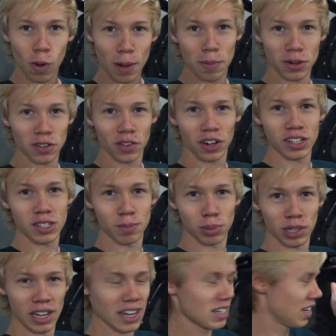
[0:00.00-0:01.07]
wipers first,
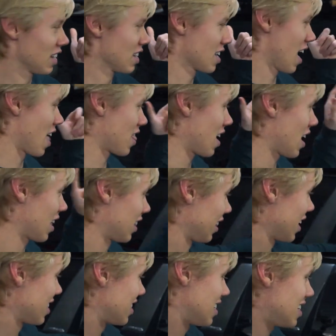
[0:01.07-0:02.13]
plate, and then
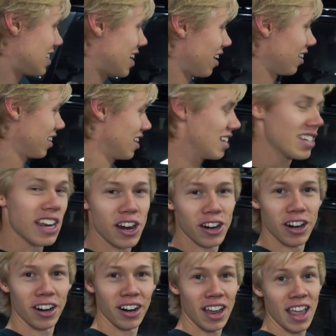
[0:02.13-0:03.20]
let's detail the
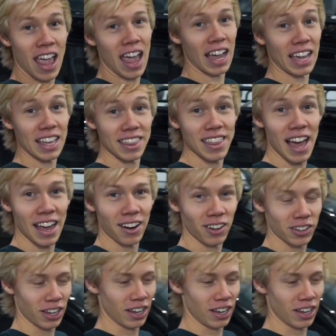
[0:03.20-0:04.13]
interior and get that all